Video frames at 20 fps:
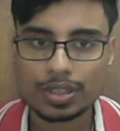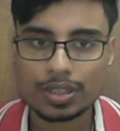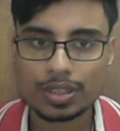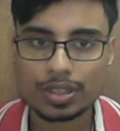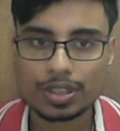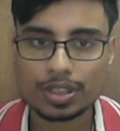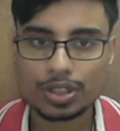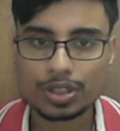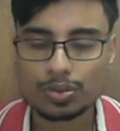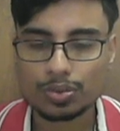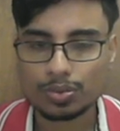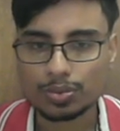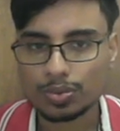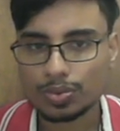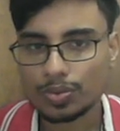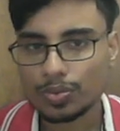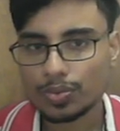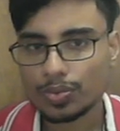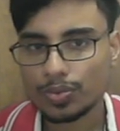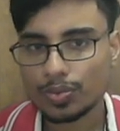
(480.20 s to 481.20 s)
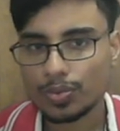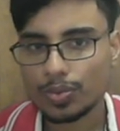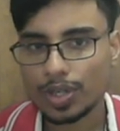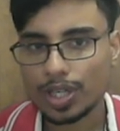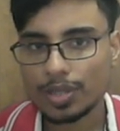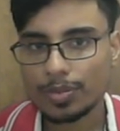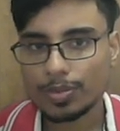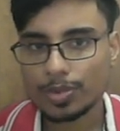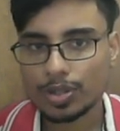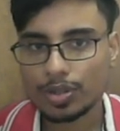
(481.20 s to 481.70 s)
e2.
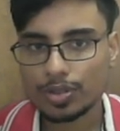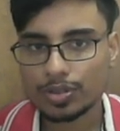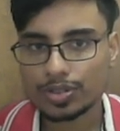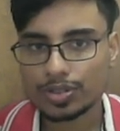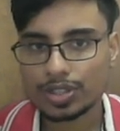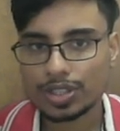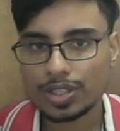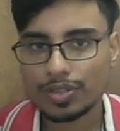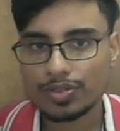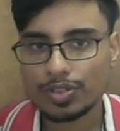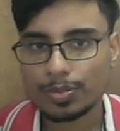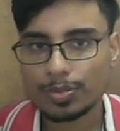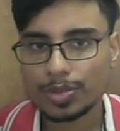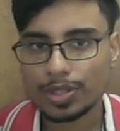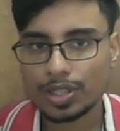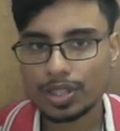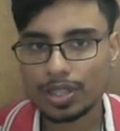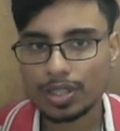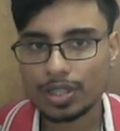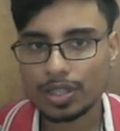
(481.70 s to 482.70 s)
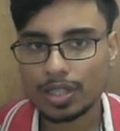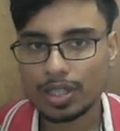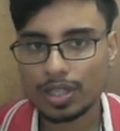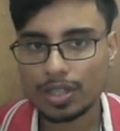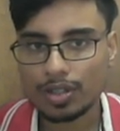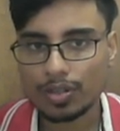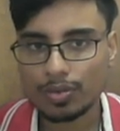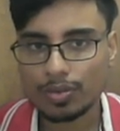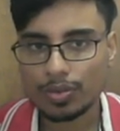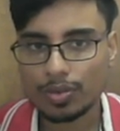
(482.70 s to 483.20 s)
Why? Because there will be
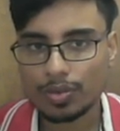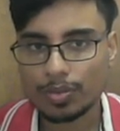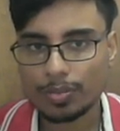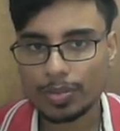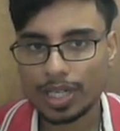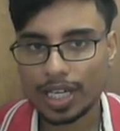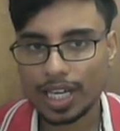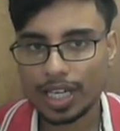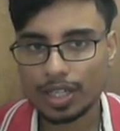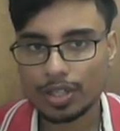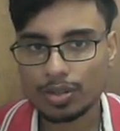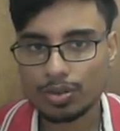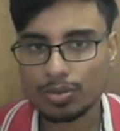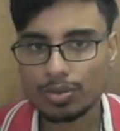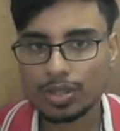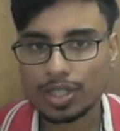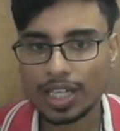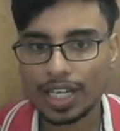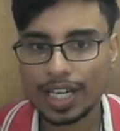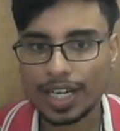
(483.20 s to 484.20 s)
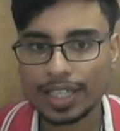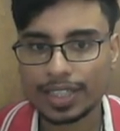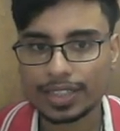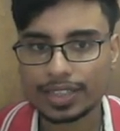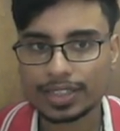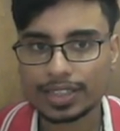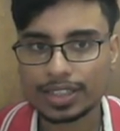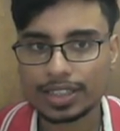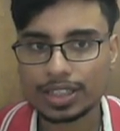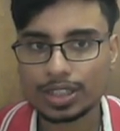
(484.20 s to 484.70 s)
our black rook at
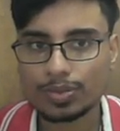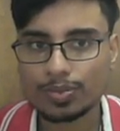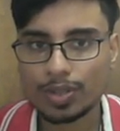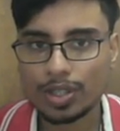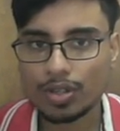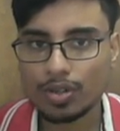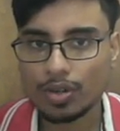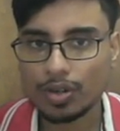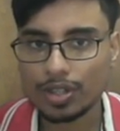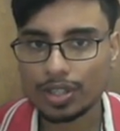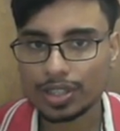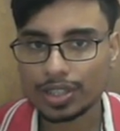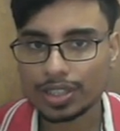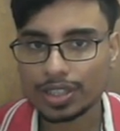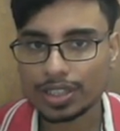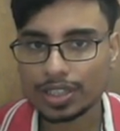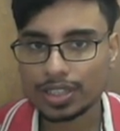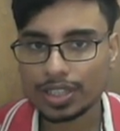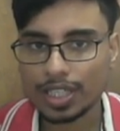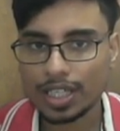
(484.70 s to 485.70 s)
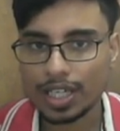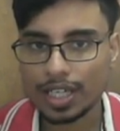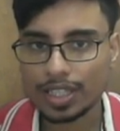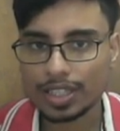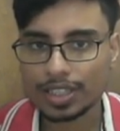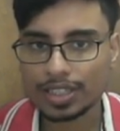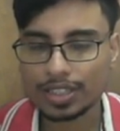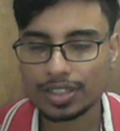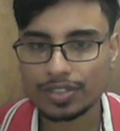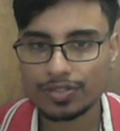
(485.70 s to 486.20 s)
e1 already
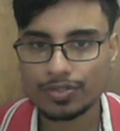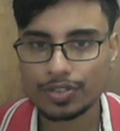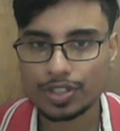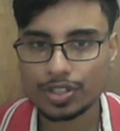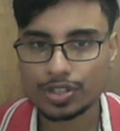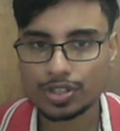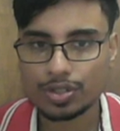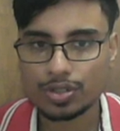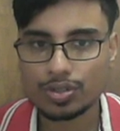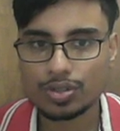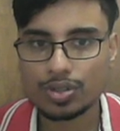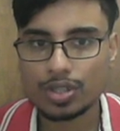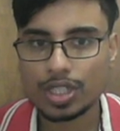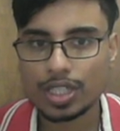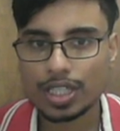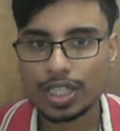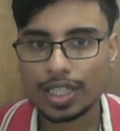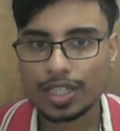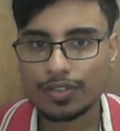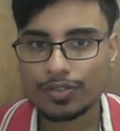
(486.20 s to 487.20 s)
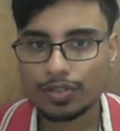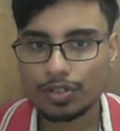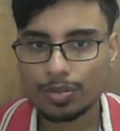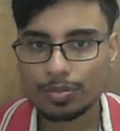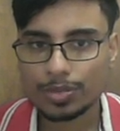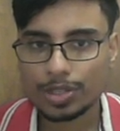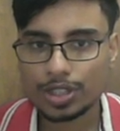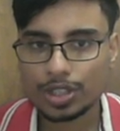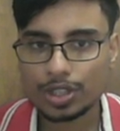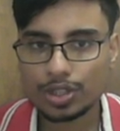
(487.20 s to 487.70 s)
guarding the first row.
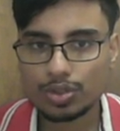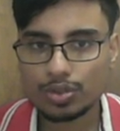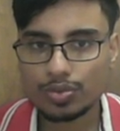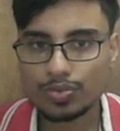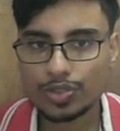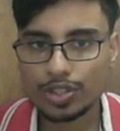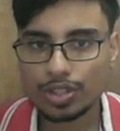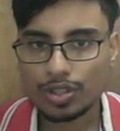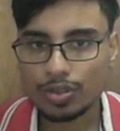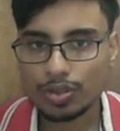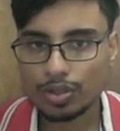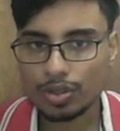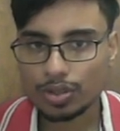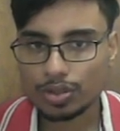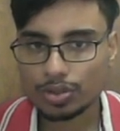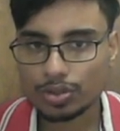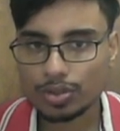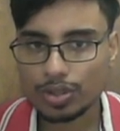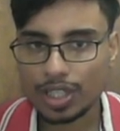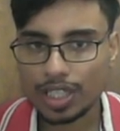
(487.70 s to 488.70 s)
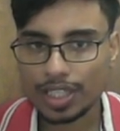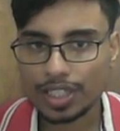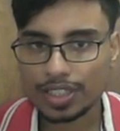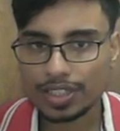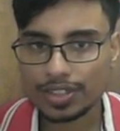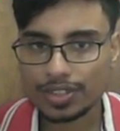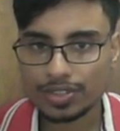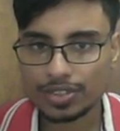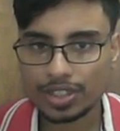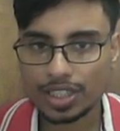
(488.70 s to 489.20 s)
From e2 we are also
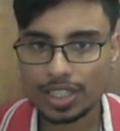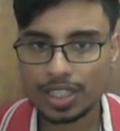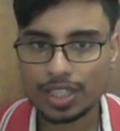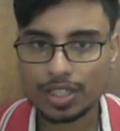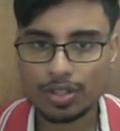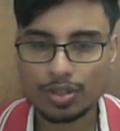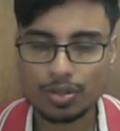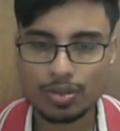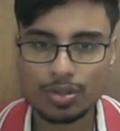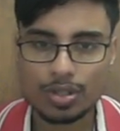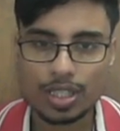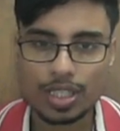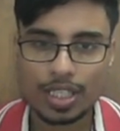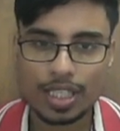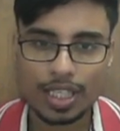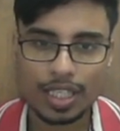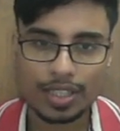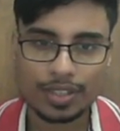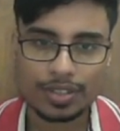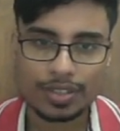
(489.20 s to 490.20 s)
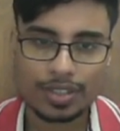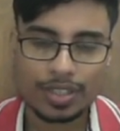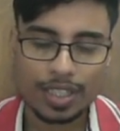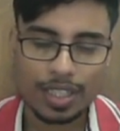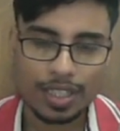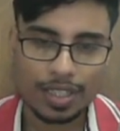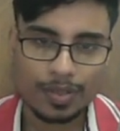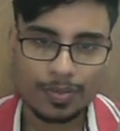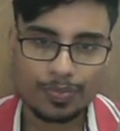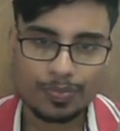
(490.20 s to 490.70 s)
guarding the second row, and
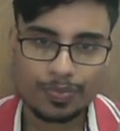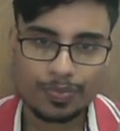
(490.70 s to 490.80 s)
then